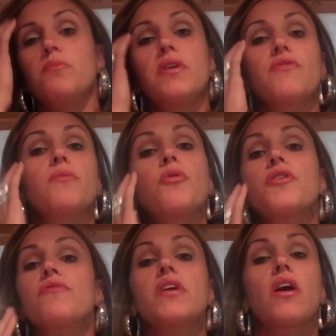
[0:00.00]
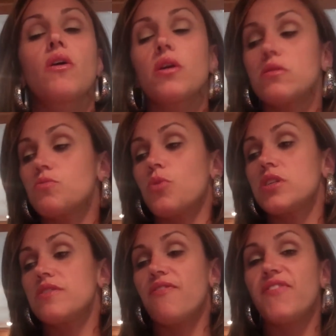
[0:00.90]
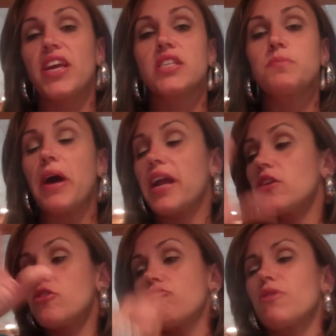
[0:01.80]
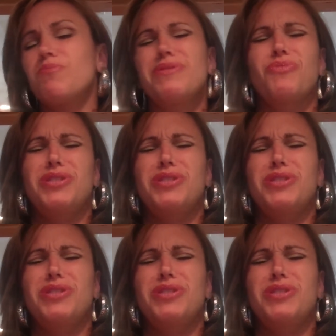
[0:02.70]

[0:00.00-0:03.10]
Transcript: know, being from Puerto Rico, he wasn't fazed by it.